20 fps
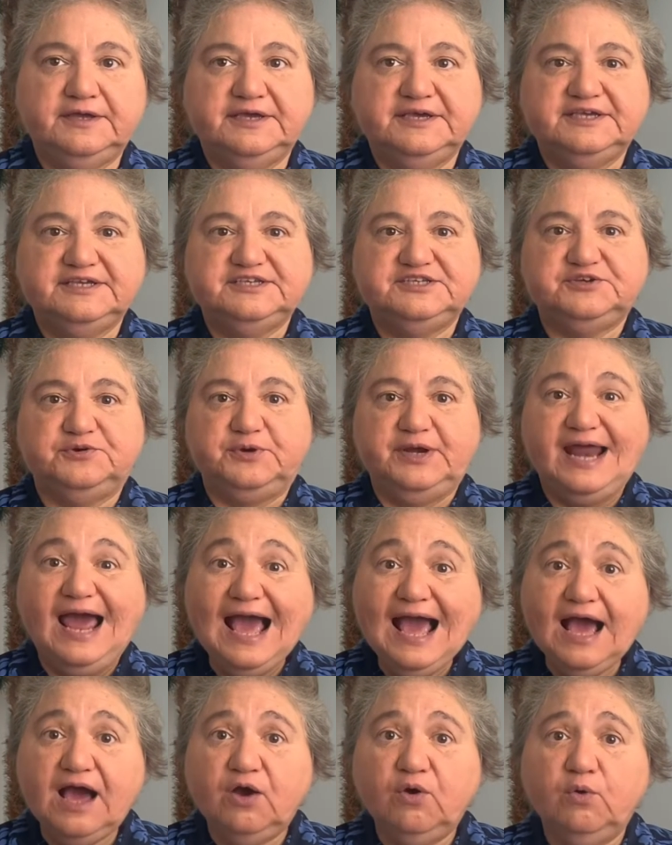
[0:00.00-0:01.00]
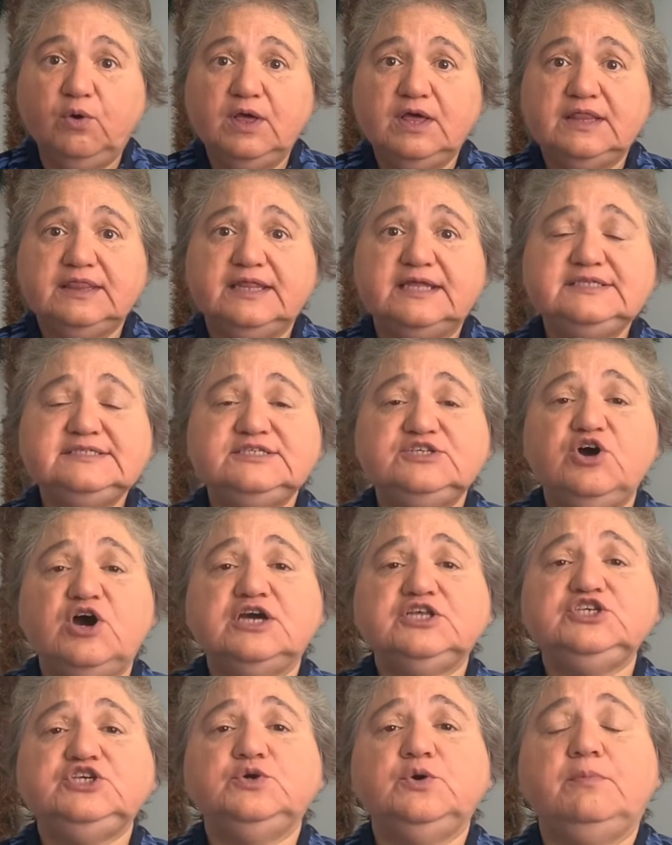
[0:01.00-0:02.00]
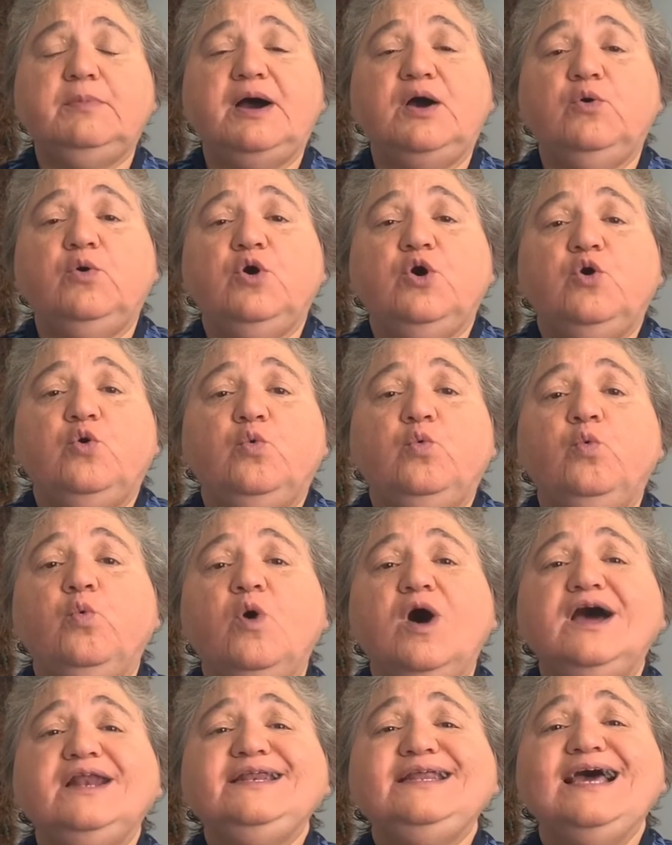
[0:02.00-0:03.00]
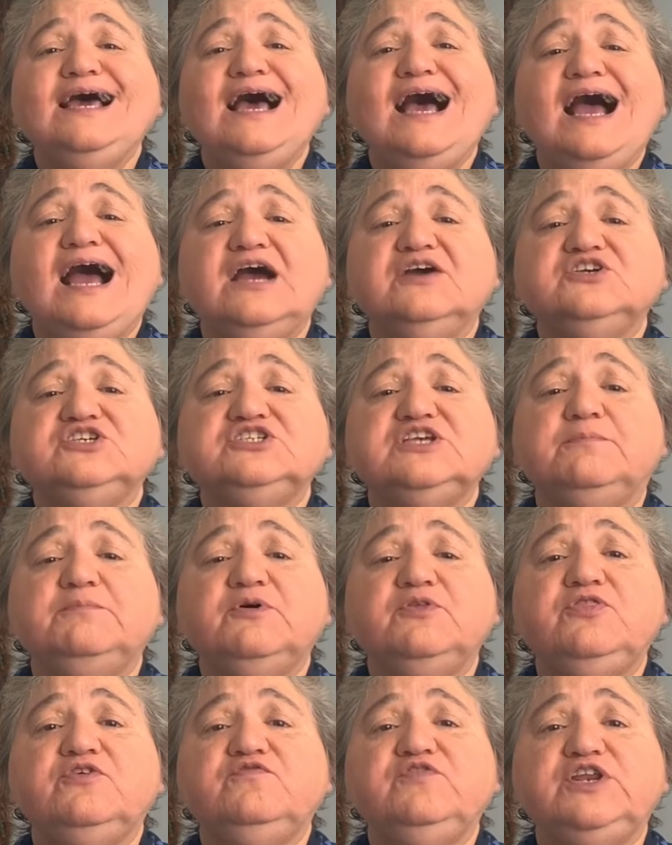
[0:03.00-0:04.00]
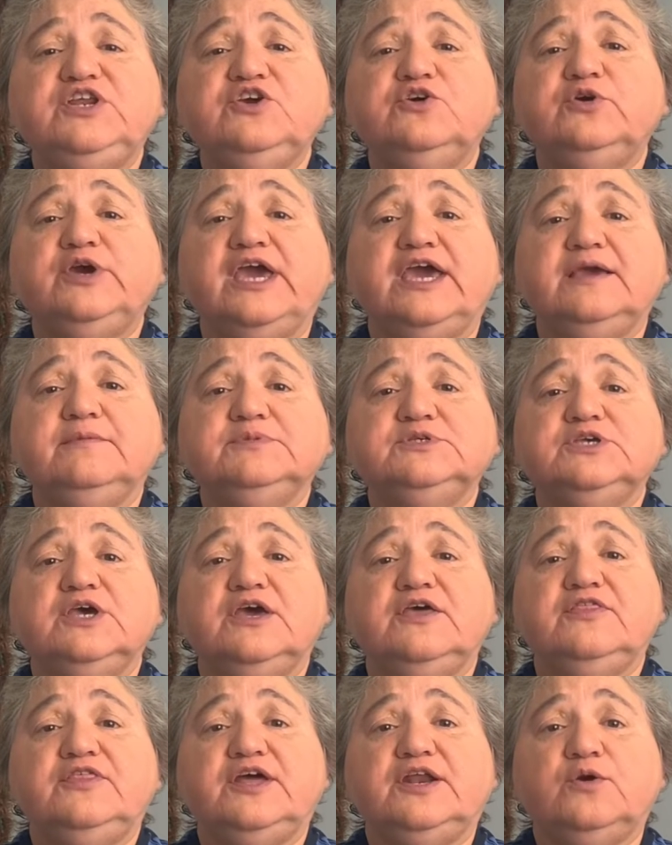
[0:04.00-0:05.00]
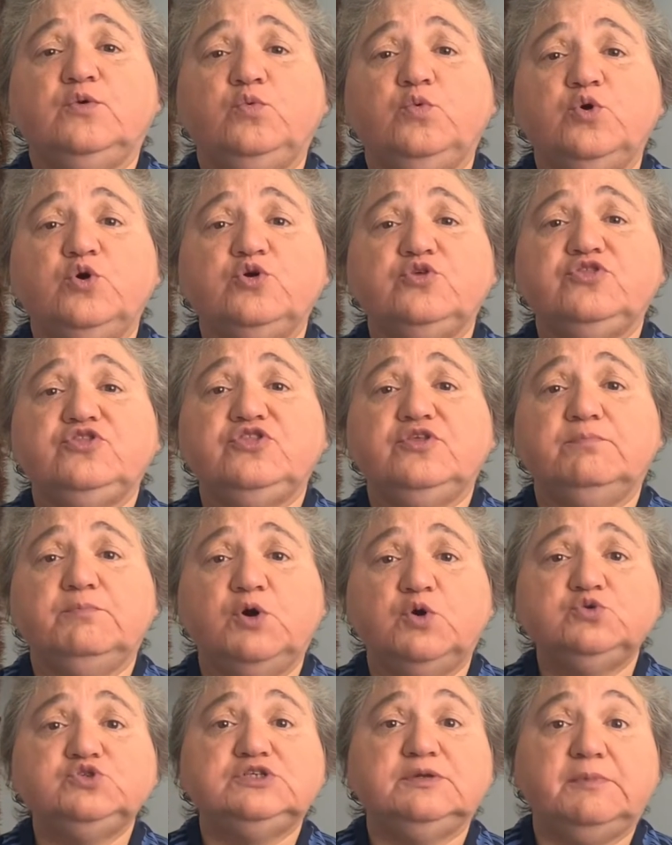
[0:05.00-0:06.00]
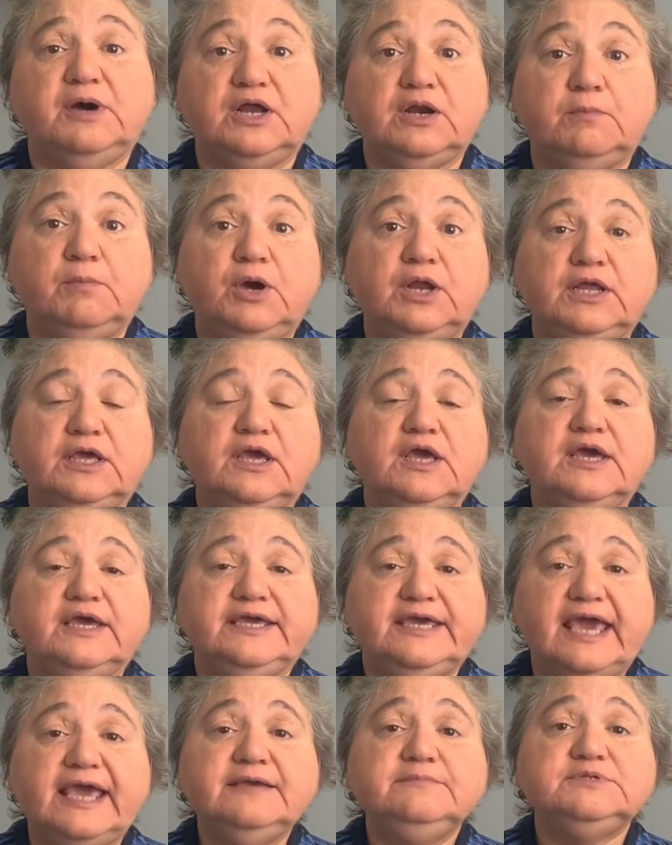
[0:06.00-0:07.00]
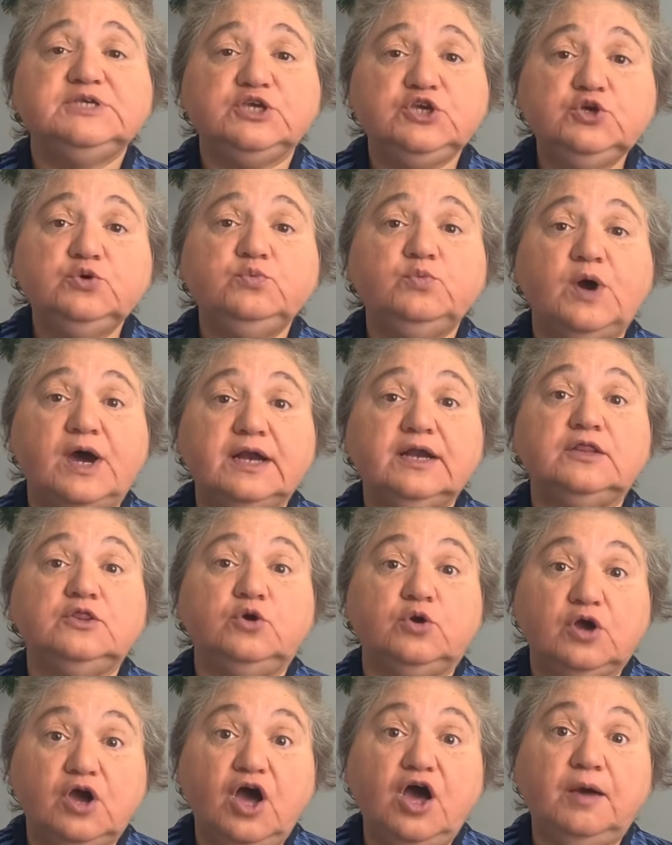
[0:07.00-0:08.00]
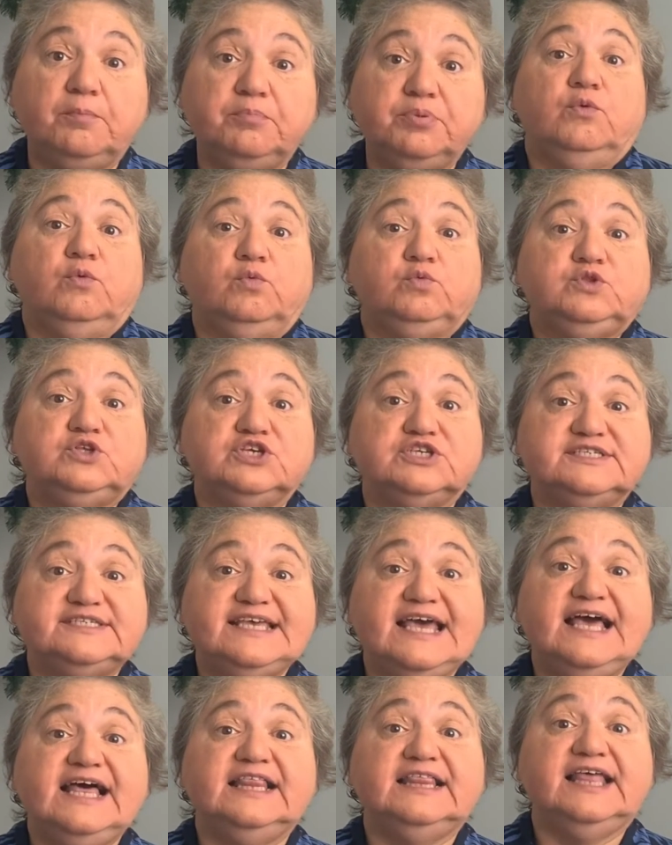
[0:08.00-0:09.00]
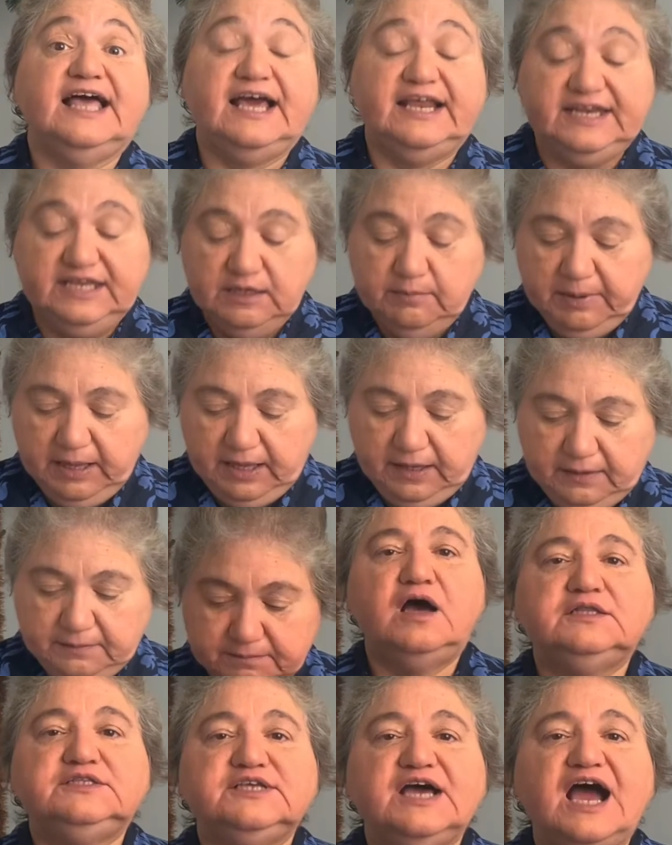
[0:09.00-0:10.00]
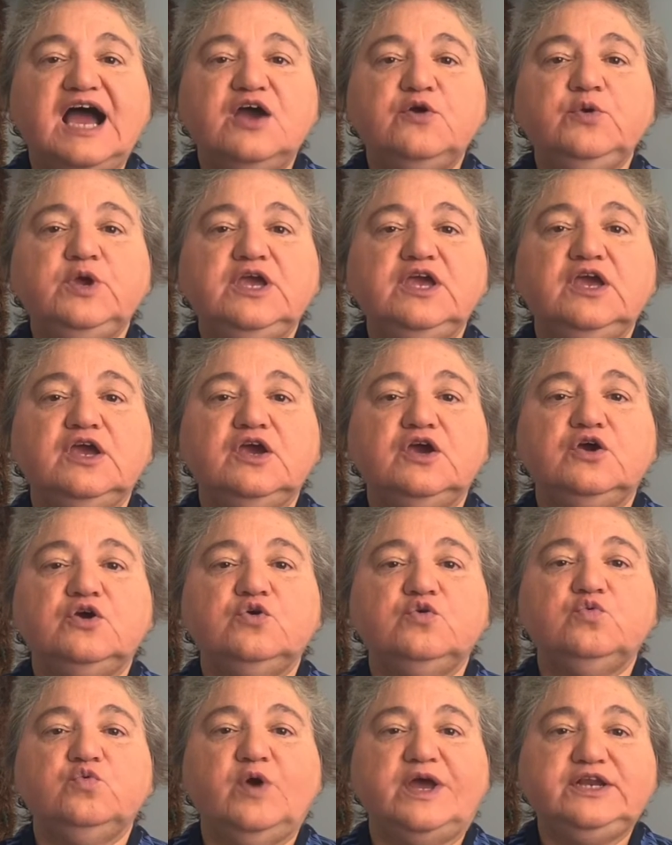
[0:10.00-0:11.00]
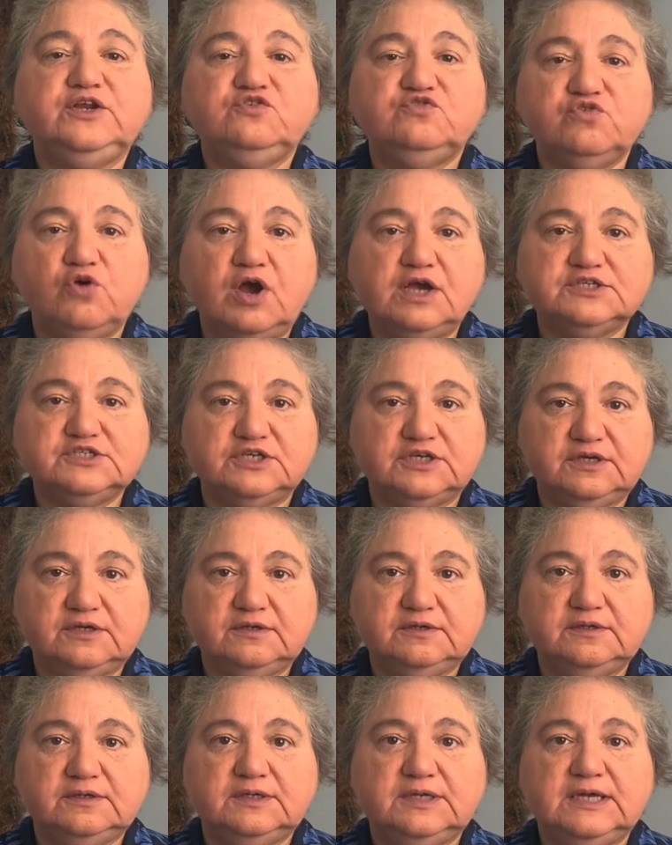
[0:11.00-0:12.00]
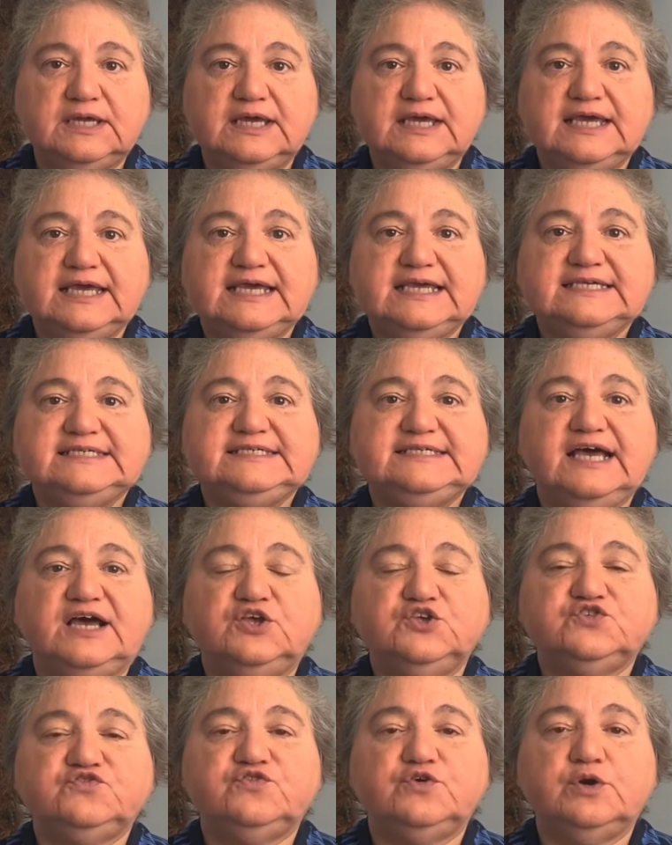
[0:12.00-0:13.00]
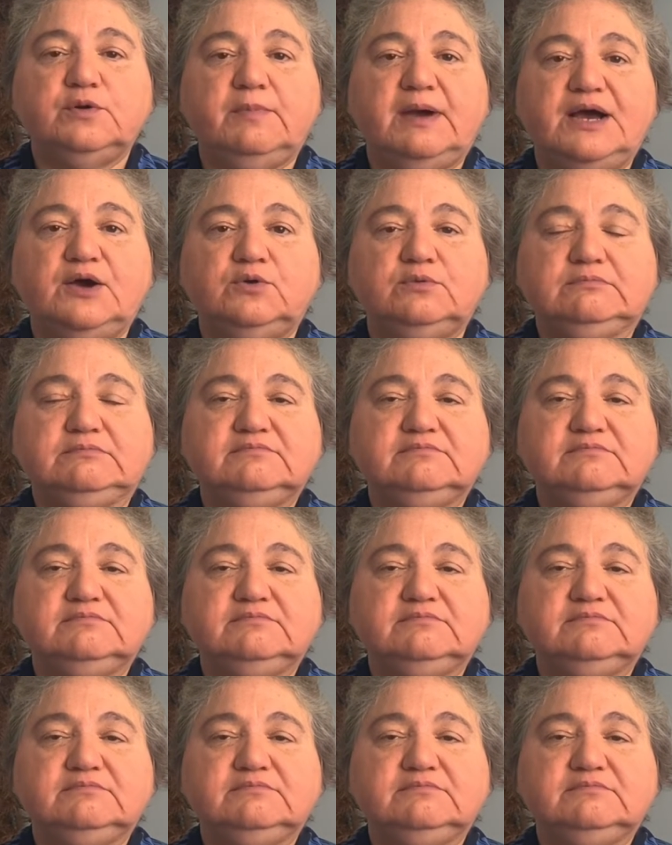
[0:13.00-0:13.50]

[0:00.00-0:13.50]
So now, let's talk to you about what are some of the video games that are worth the most amount of money. Games that you want to look up to sell on eBay. Atari Red Crossing sells for about